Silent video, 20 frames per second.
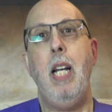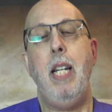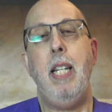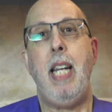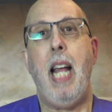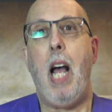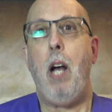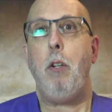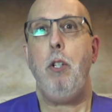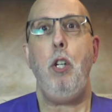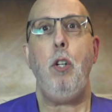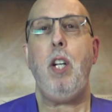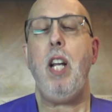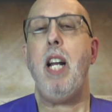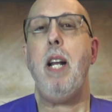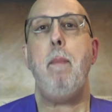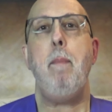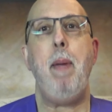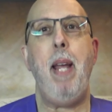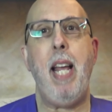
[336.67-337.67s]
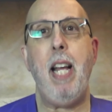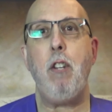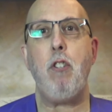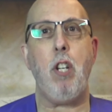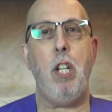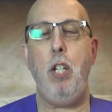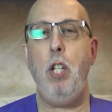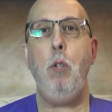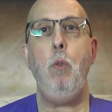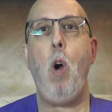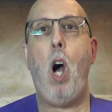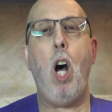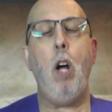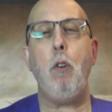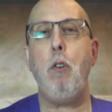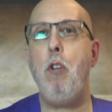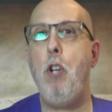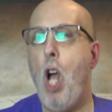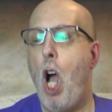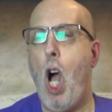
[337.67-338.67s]
now, you can imagine, you
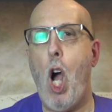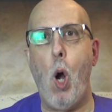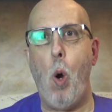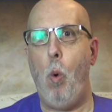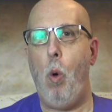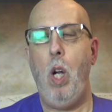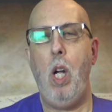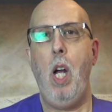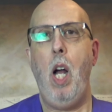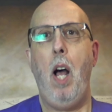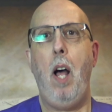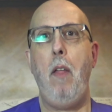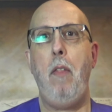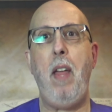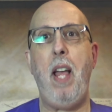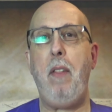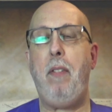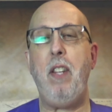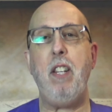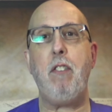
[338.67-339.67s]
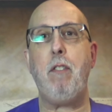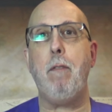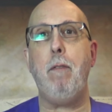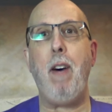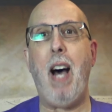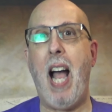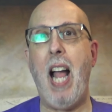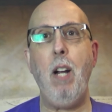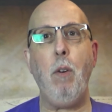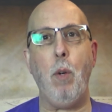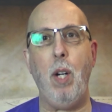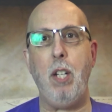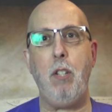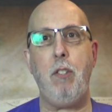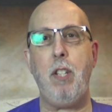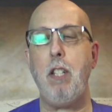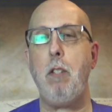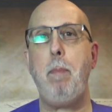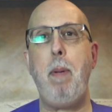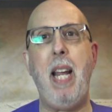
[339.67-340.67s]
all know that this virus,
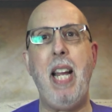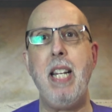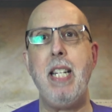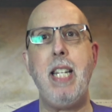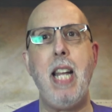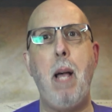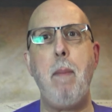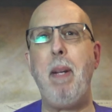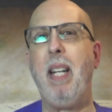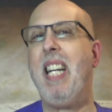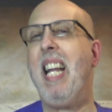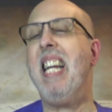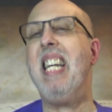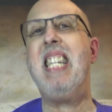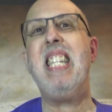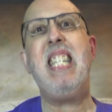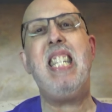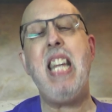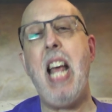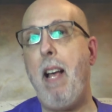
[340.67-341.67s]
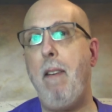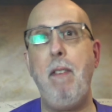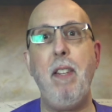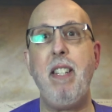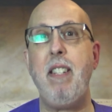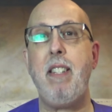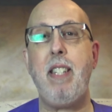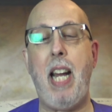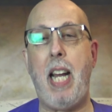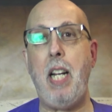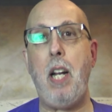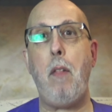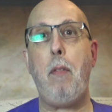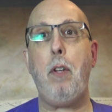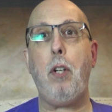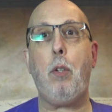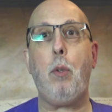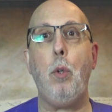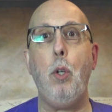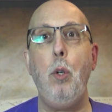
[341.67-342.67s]
this pandemic, devastated
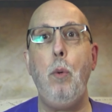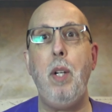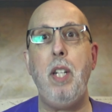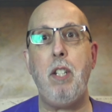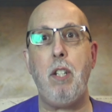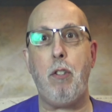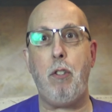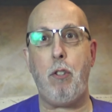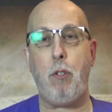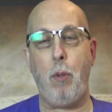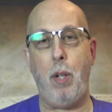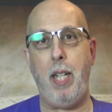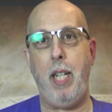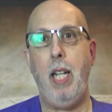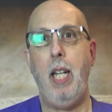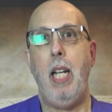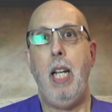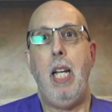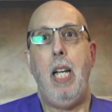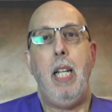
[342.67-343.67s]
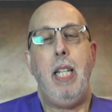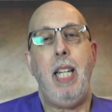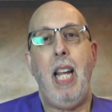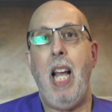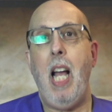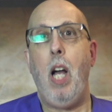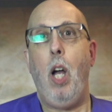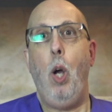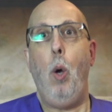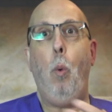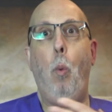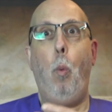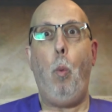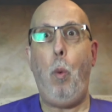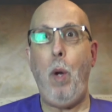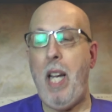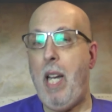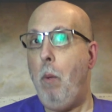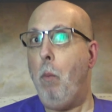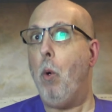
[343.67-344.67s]
the crew industry. Yeah,
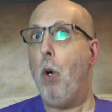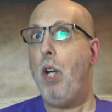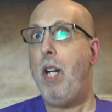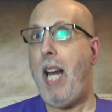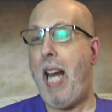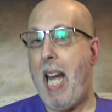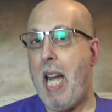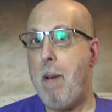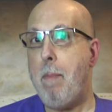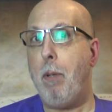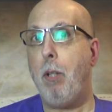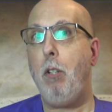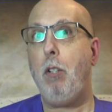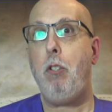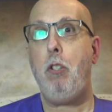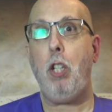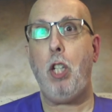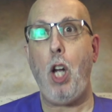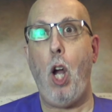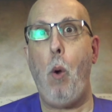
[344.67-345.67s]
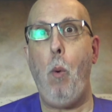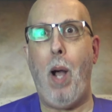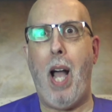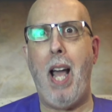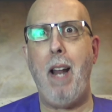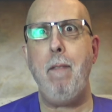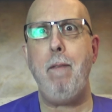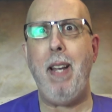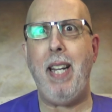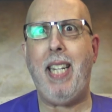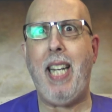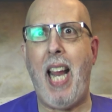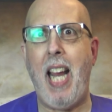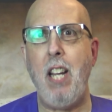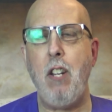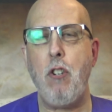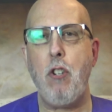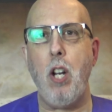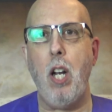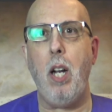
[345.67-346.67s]
we weren't able to go on
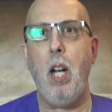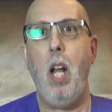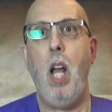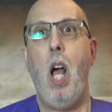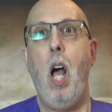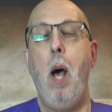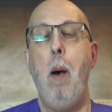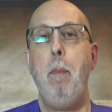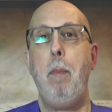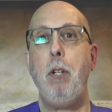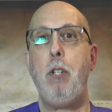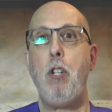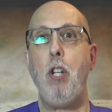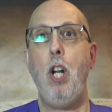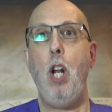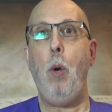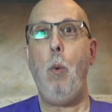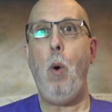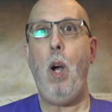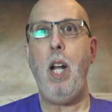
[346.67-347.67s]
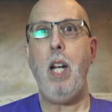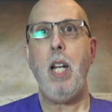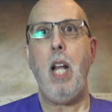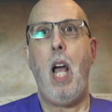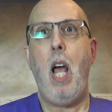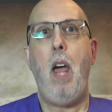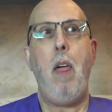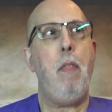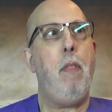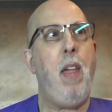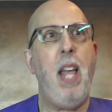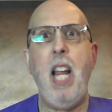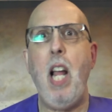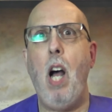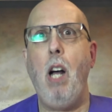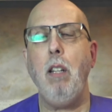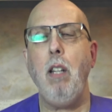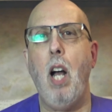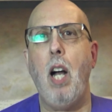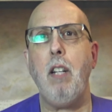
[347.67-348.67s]
vacation, but you know what? They
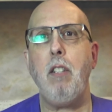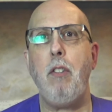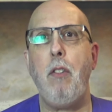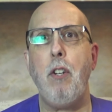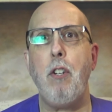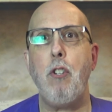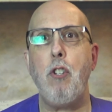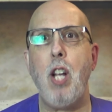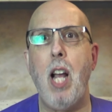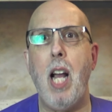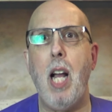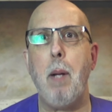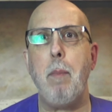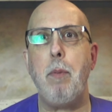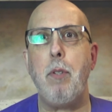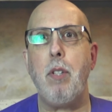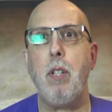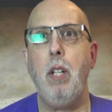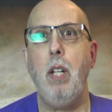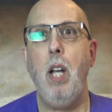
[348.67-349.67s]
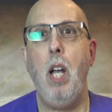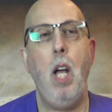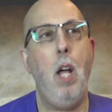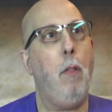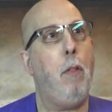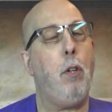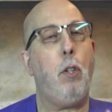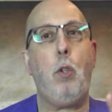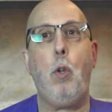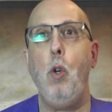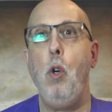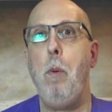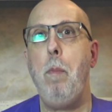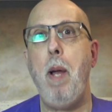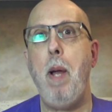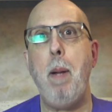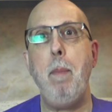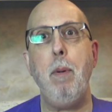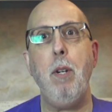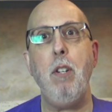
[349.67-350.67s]
all lost their jobs. The crew
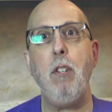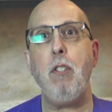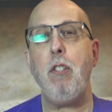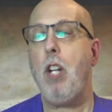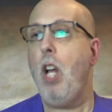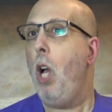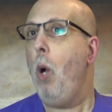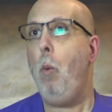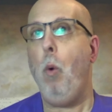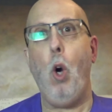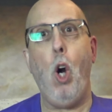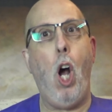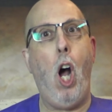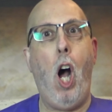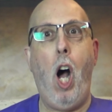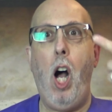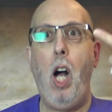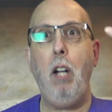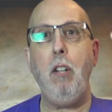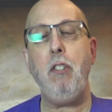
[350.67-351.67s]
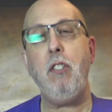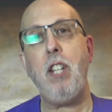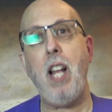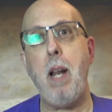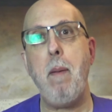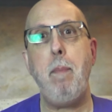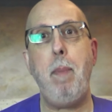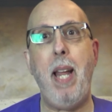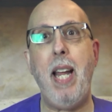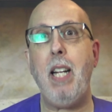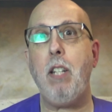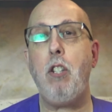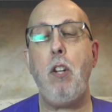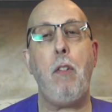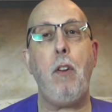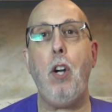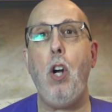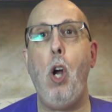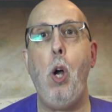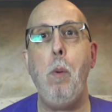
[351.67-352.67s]
members were all sent back to
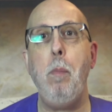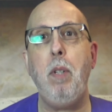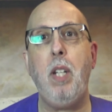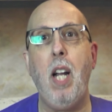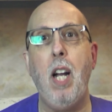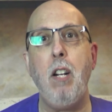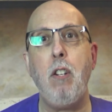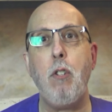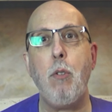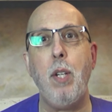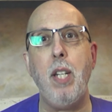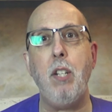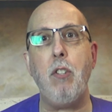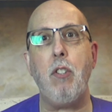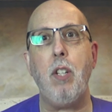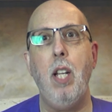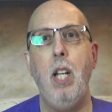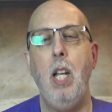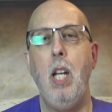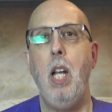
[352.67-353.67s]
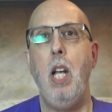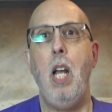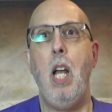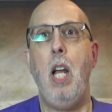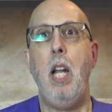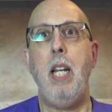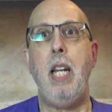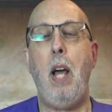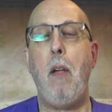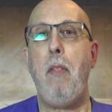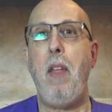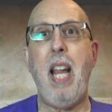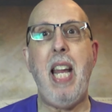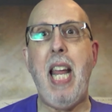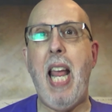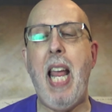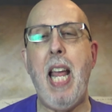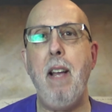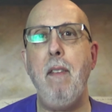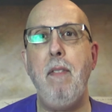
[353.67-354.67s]
their home countries. Now, they
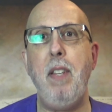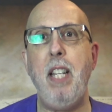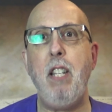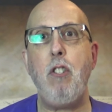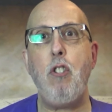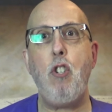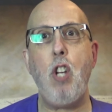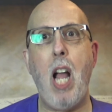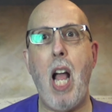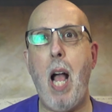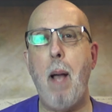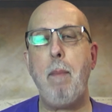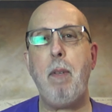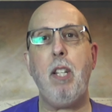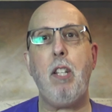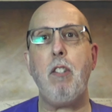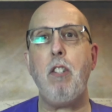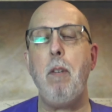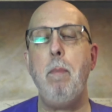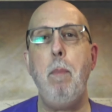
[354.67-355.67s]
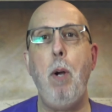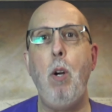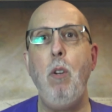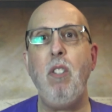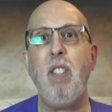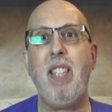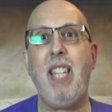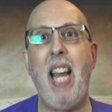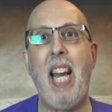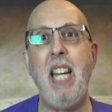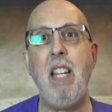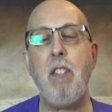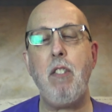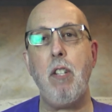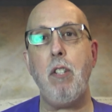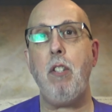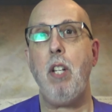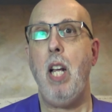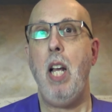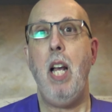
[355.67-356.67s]
have these jobs because in most
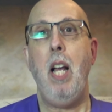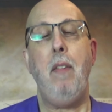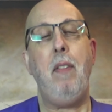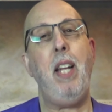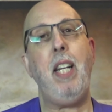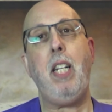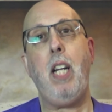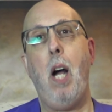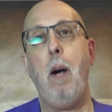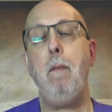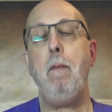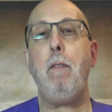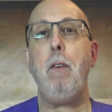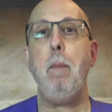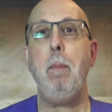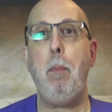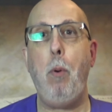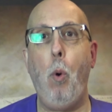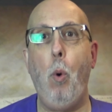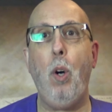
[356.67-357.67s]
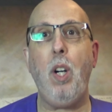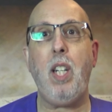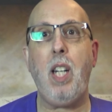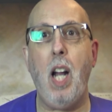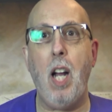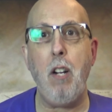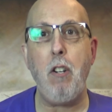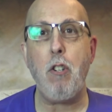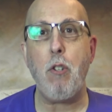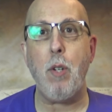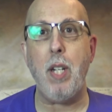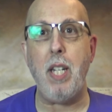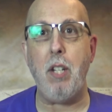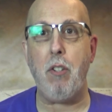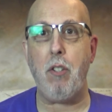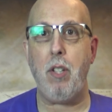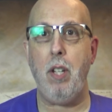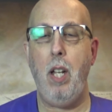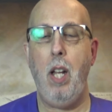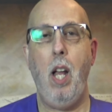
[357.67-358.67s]
cases, they come from poor
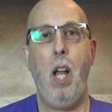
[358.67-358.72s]
countries.